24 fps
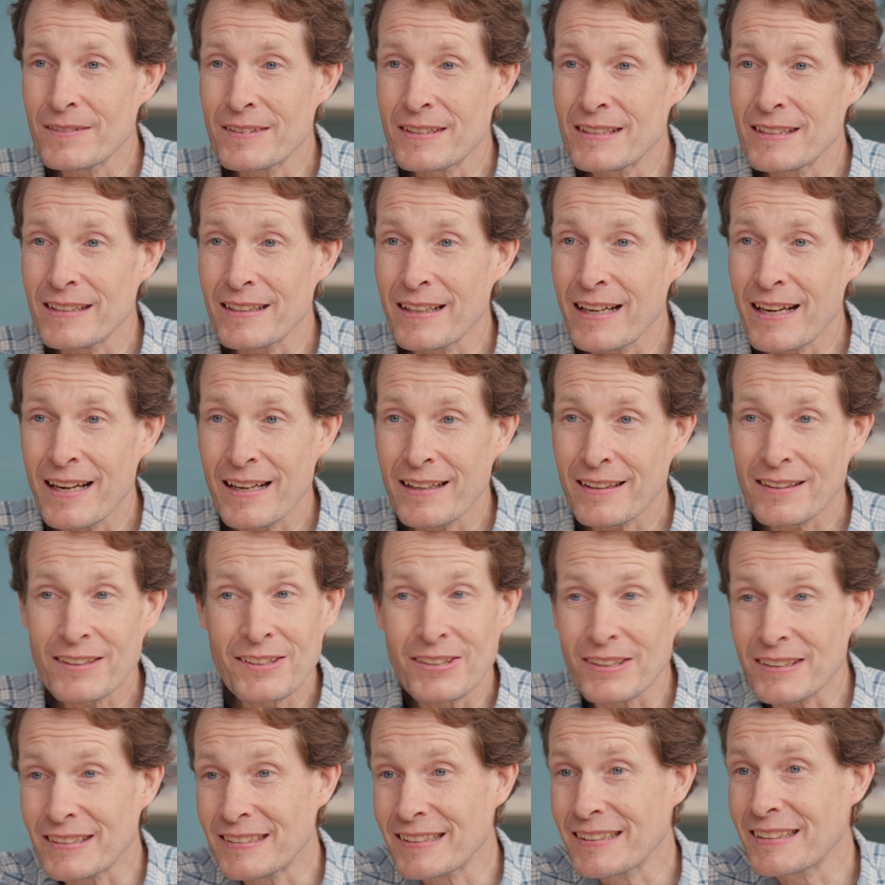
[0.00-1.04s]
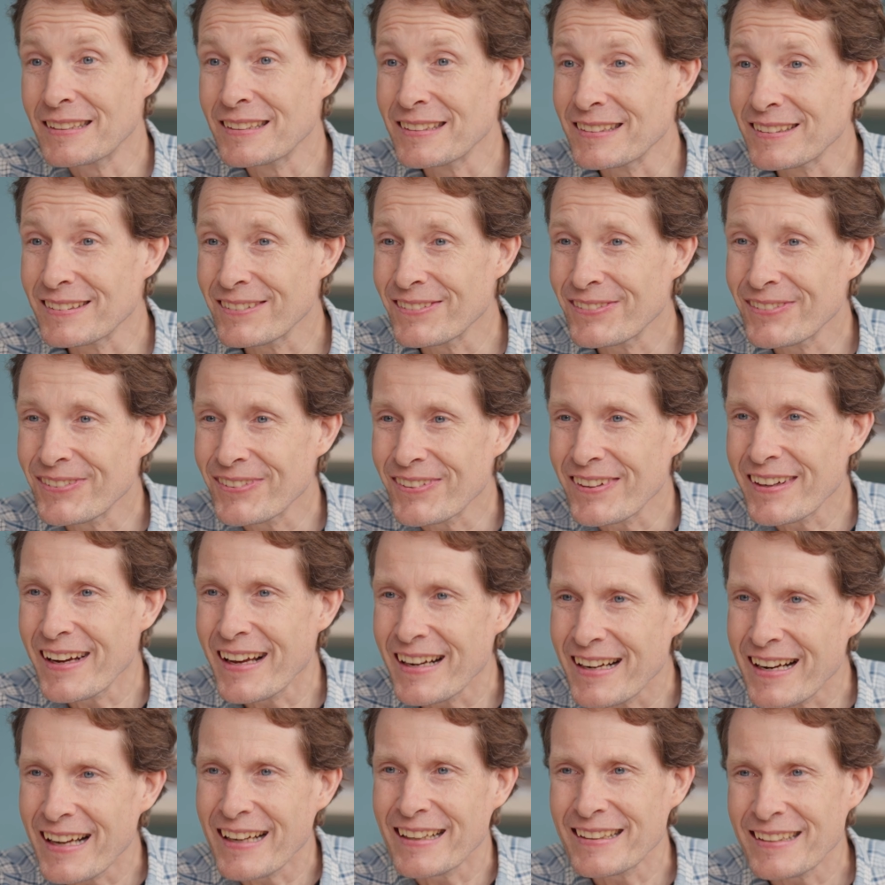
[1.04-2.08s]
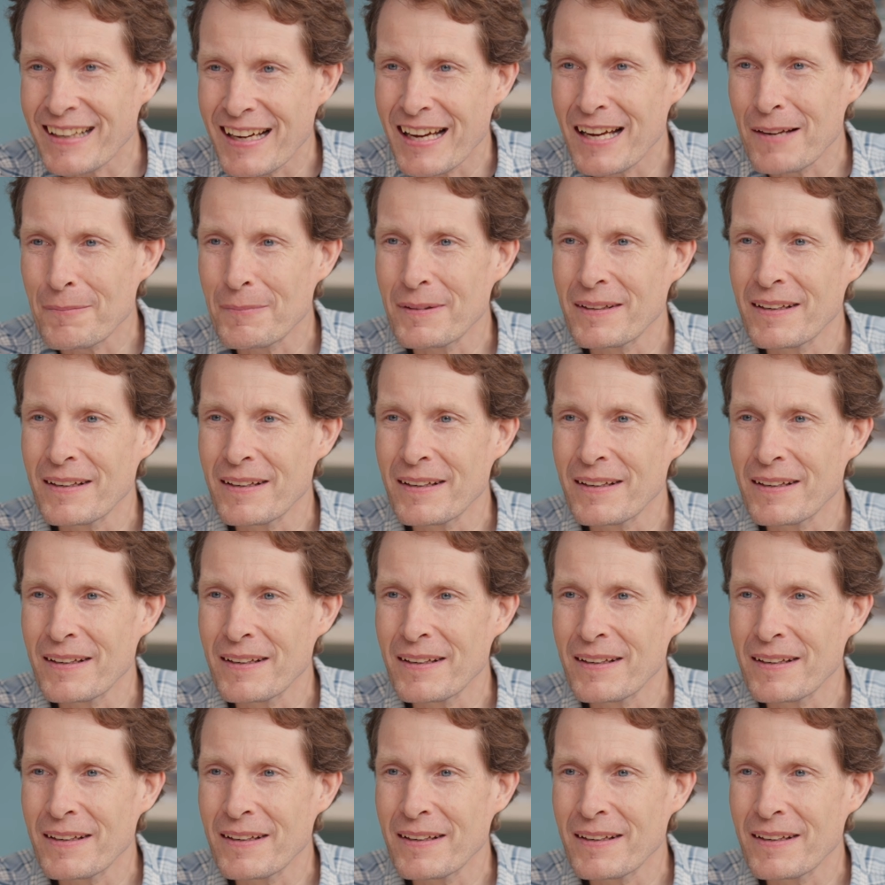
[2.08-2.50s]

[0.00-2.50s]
to cook dinner at nighttime